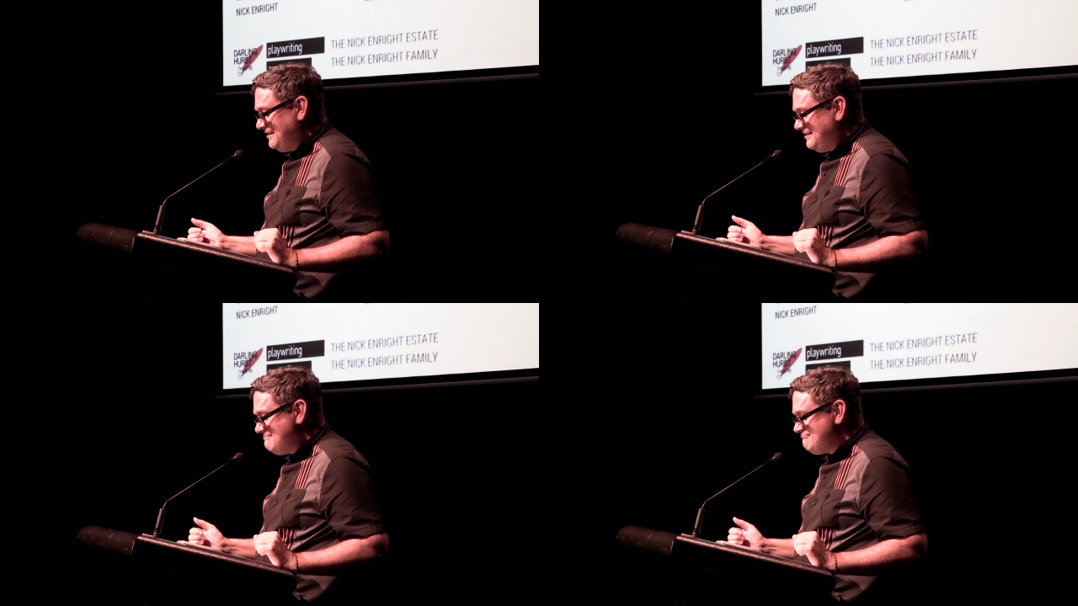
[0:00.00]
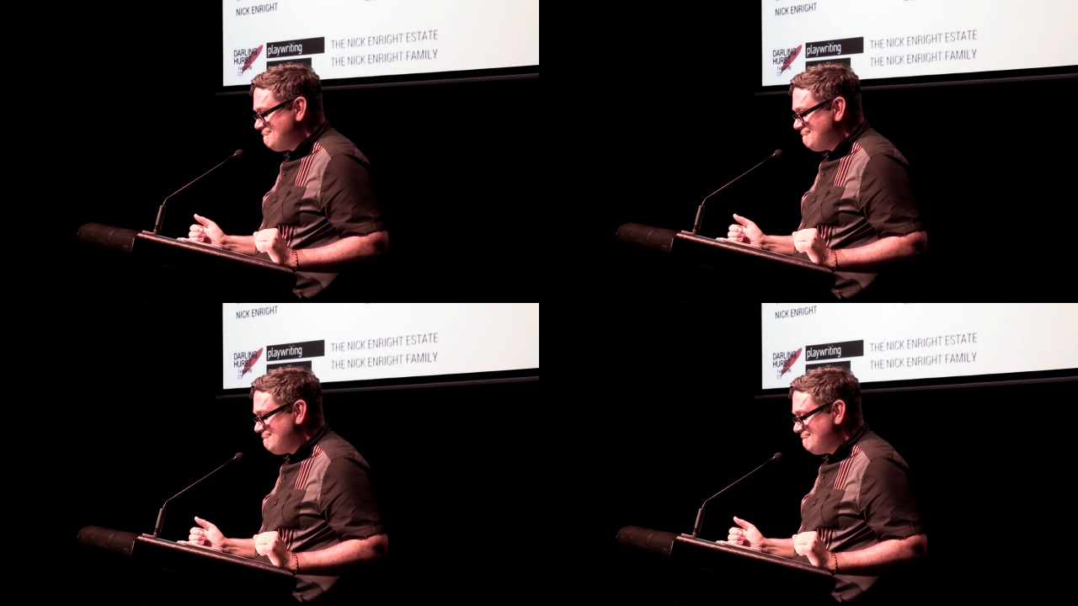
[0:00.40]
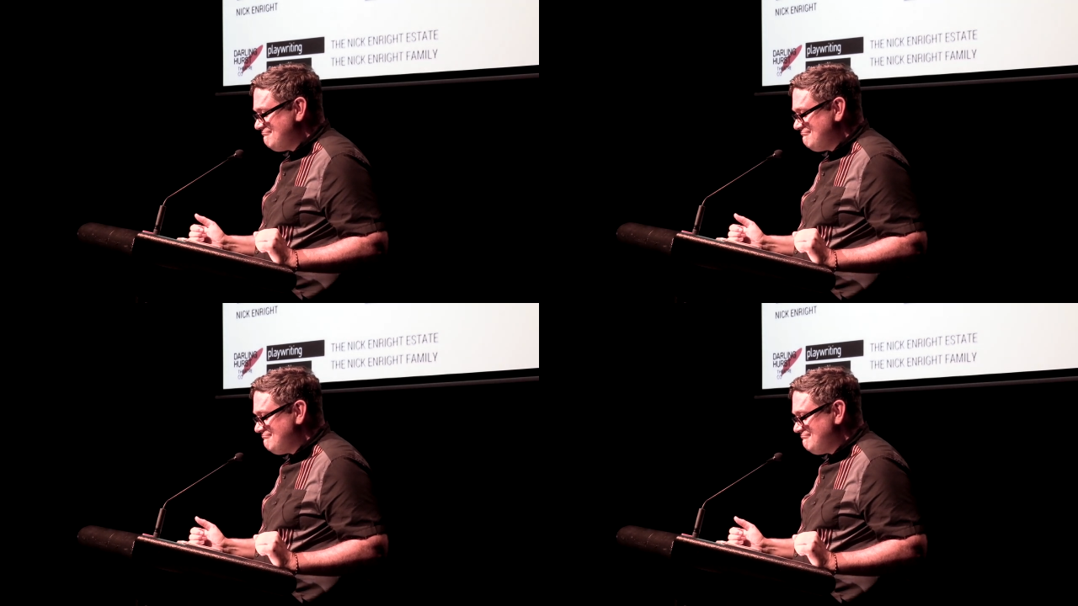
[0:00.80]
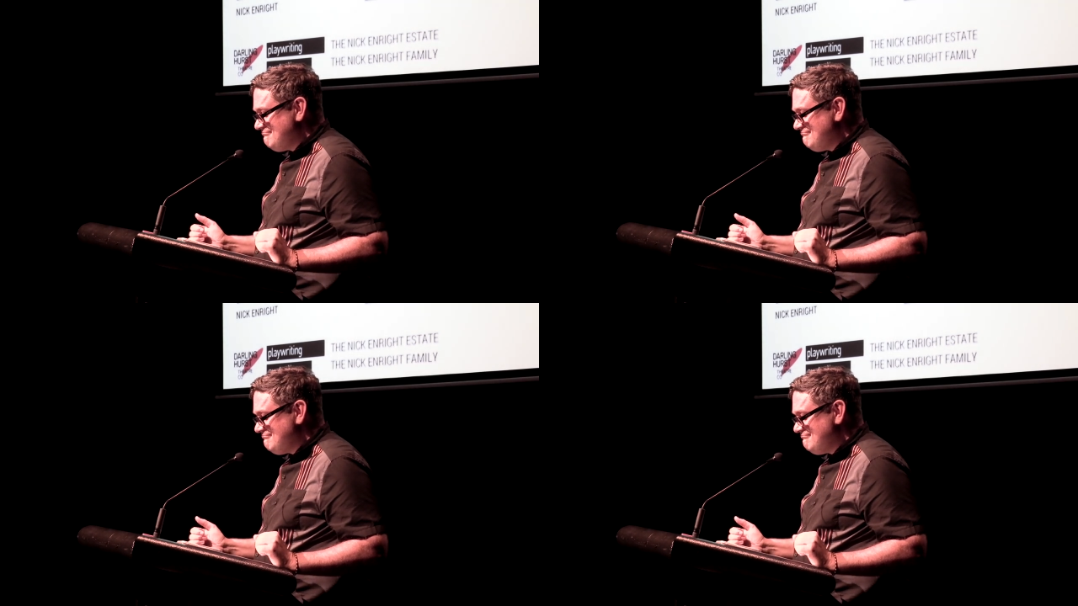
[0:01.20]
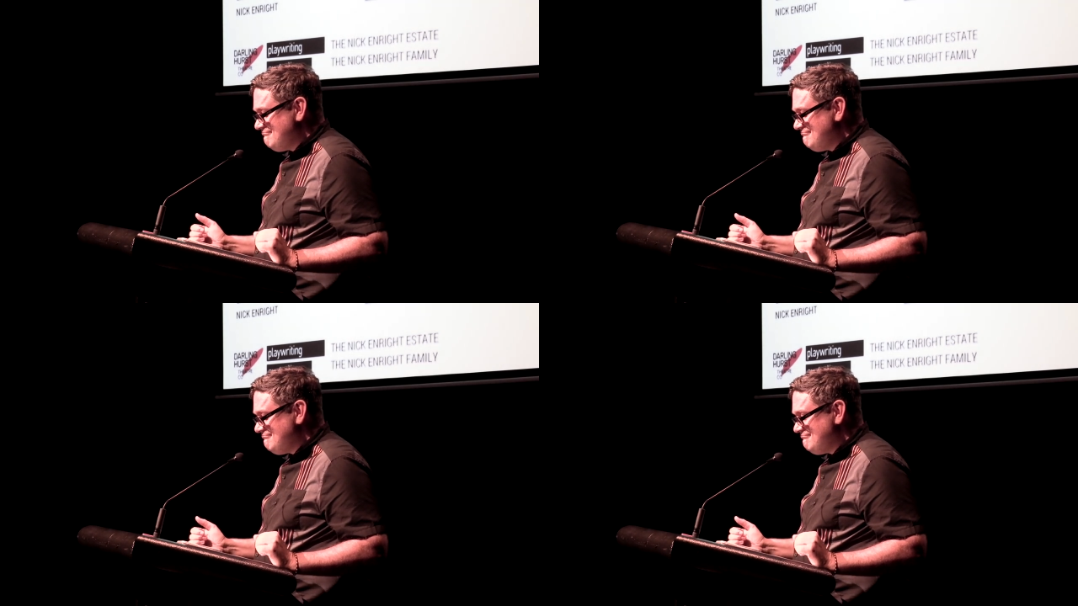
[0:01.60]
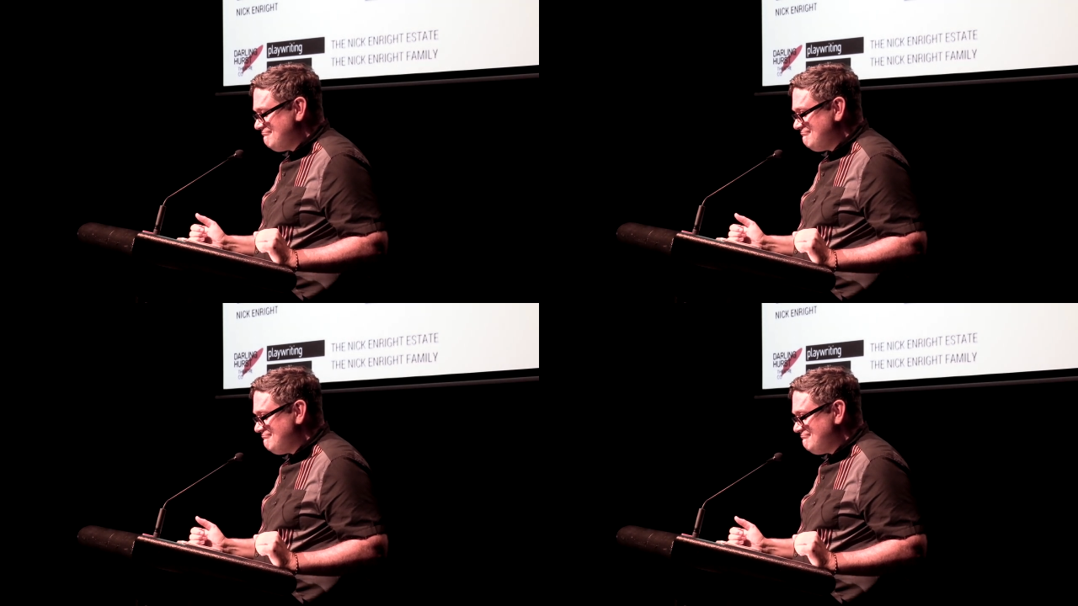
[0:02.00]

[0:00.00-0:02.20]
Nothing is said.